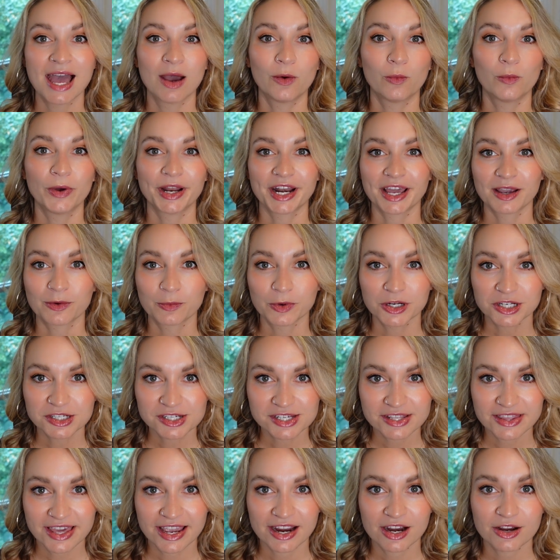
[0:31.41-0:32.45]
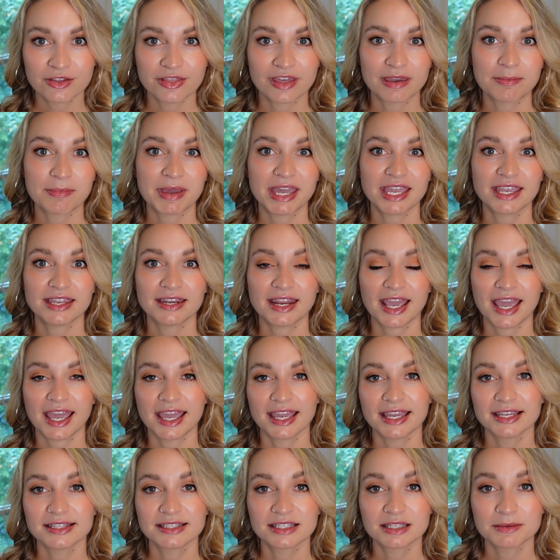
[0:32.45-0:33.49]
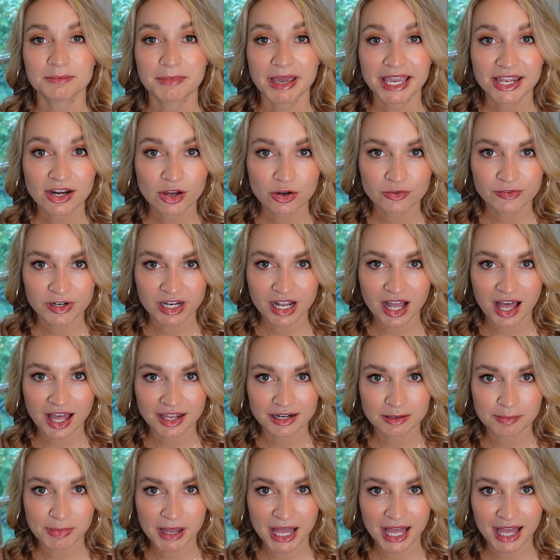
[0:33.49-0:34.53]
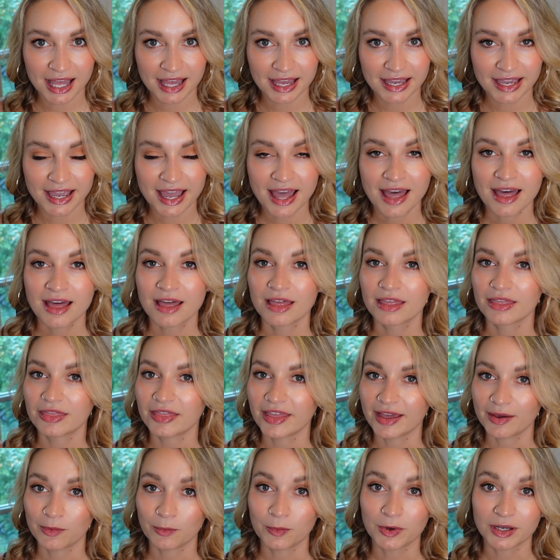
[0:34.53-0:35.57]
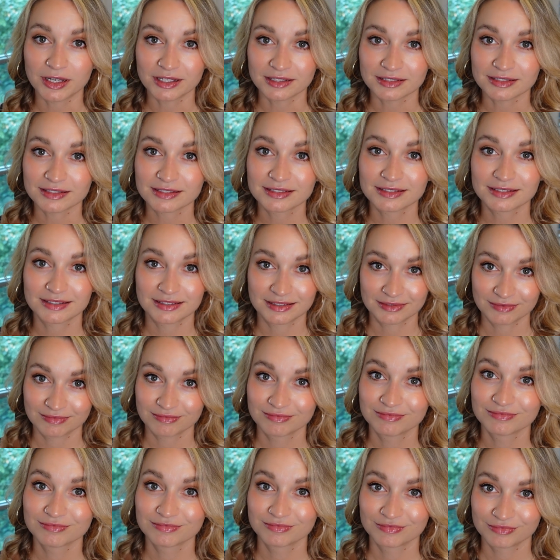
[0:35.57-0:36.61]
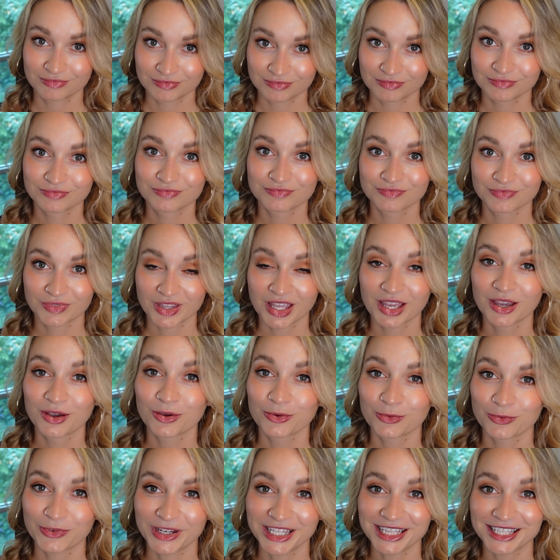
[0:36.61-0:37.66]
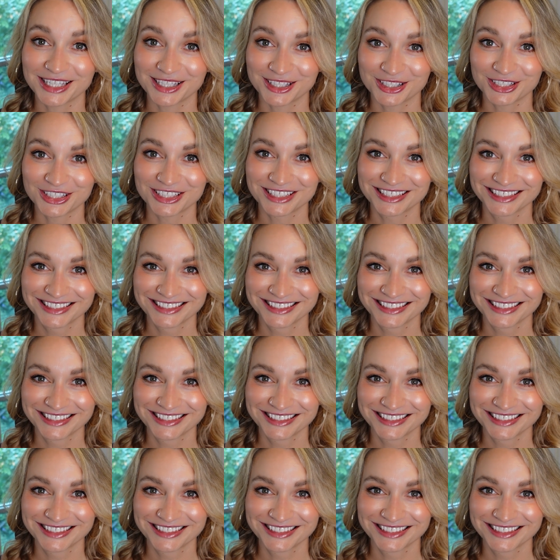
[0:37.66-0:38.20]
When I worked there, they made a tomato ricotta pie that was really good,